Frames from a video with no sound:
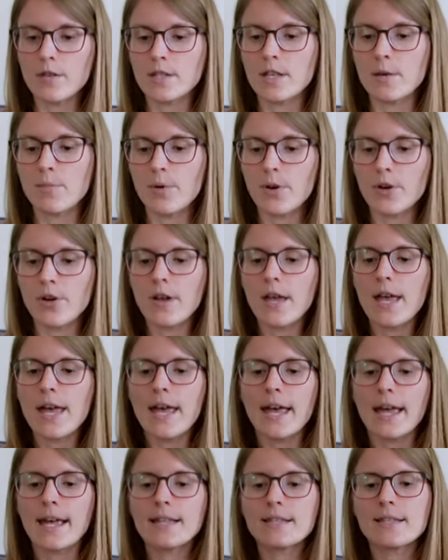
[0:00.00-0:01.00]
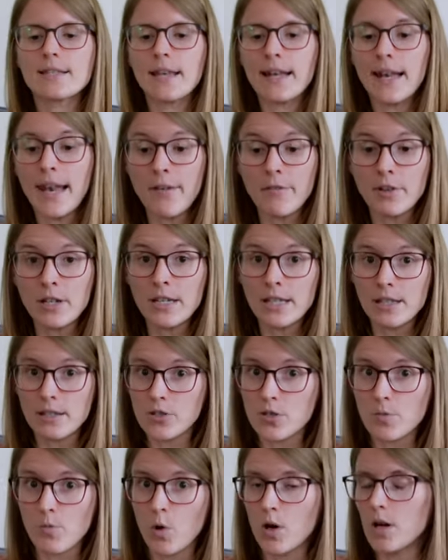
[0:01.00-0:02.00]
zipper, it's 11
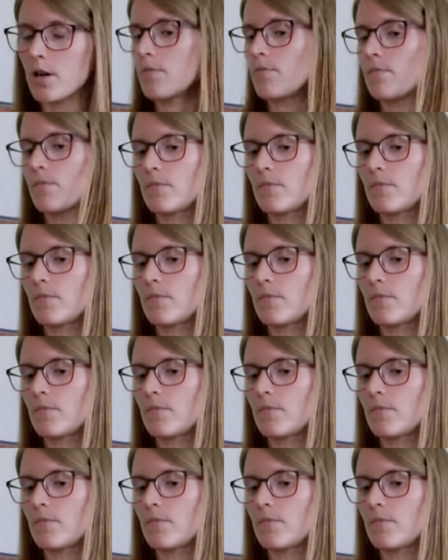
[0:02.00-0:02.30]
liters more.